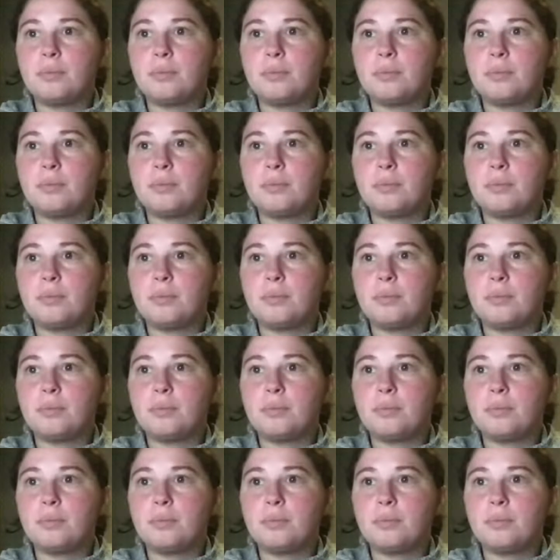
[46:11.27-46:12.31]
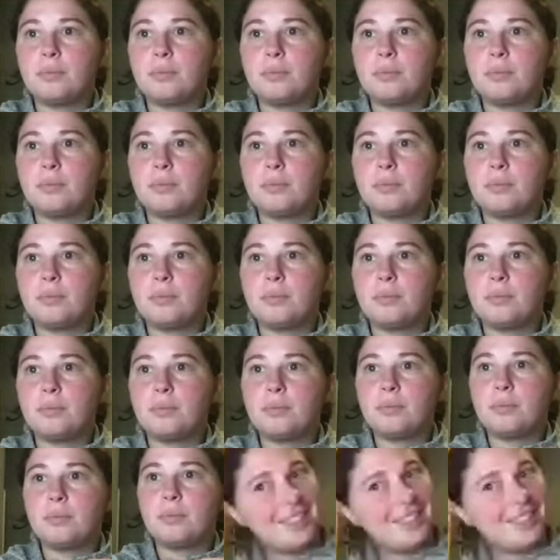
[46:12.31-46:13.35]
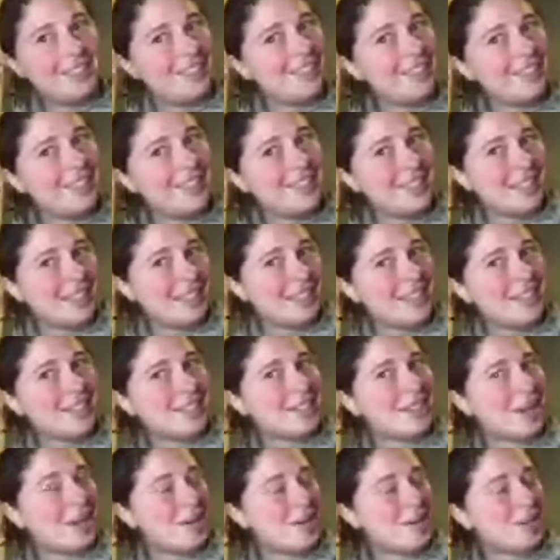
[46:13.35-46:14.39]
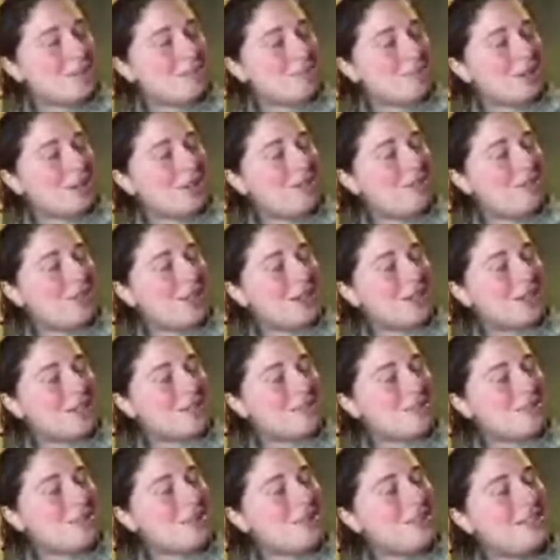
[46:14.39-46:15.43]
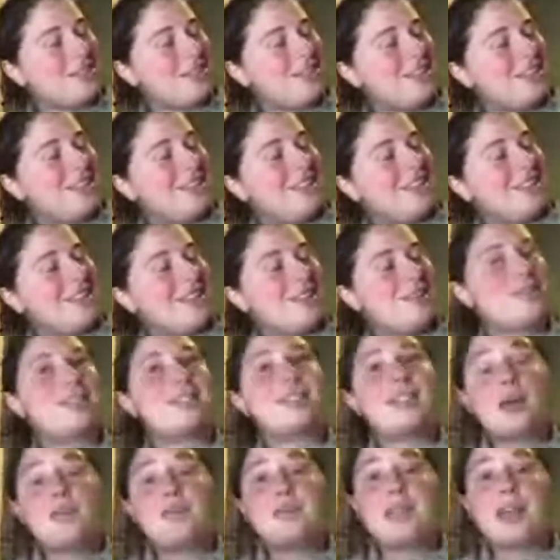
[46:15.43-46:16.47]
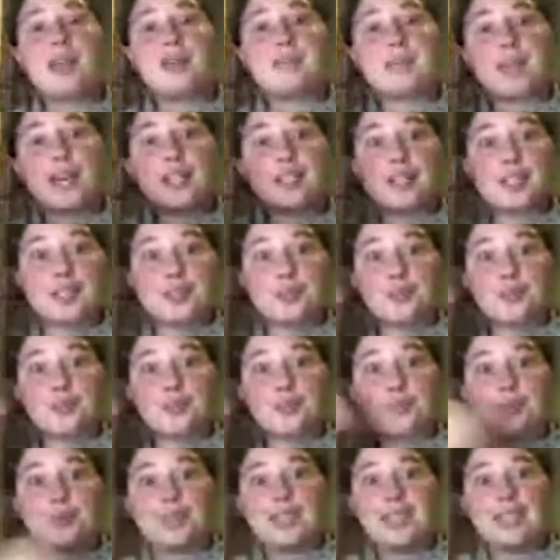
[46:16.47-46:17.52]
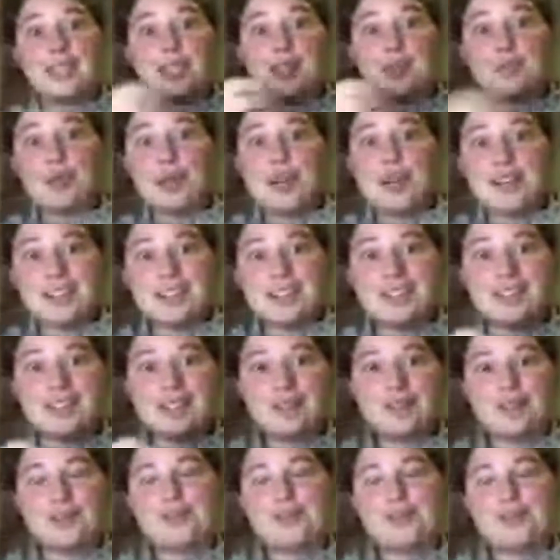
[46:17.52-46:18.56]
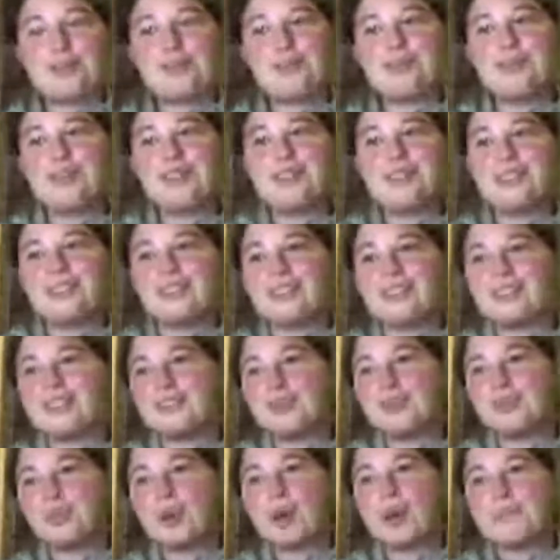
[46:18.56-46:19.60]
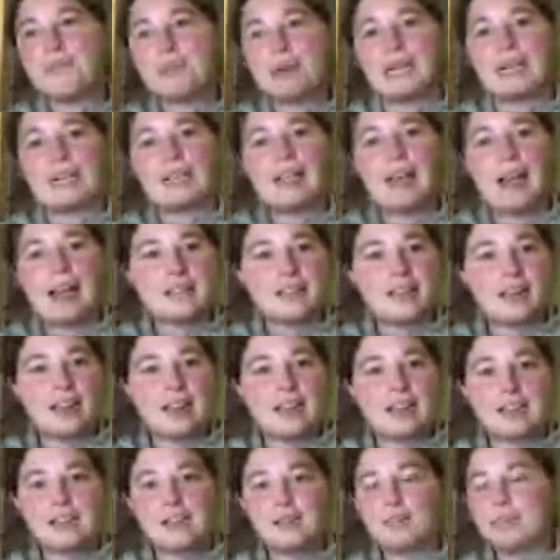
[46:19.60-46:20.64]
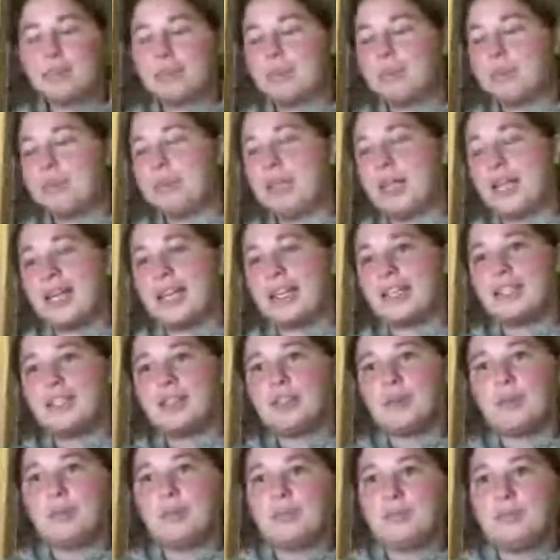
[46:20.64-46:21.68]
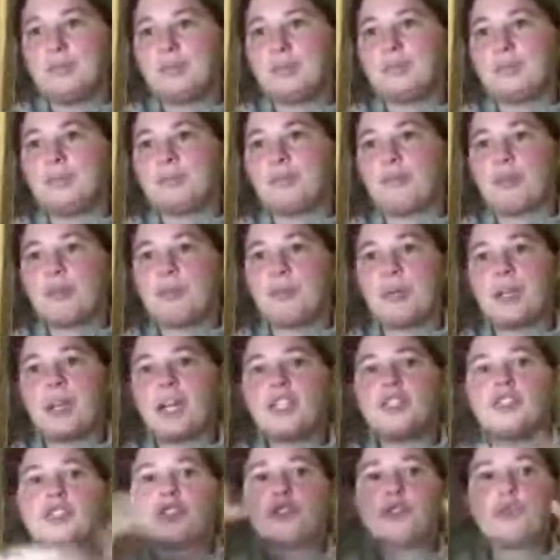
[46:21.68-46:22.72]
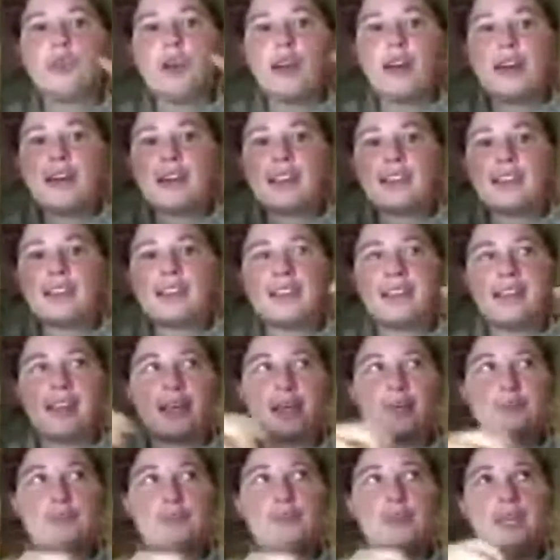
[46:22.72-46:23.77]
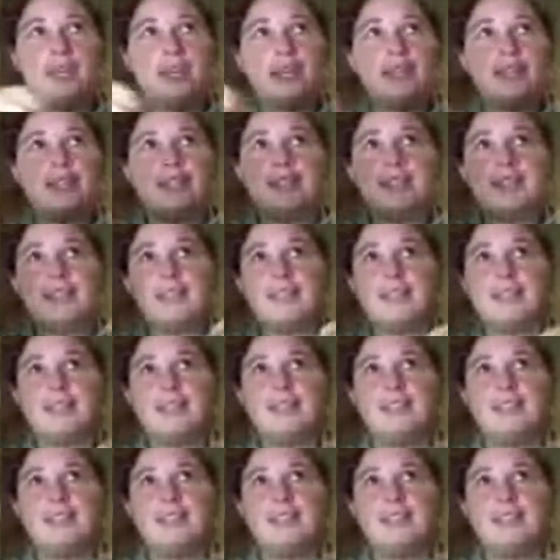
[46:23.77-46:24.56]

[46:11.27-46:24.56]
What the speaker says: Whew, okay, Lizzie, good. Lizzie thinks I was pretty flexible. I mean, sometimes I just really wanted to run my class that I planned, but I try to like meet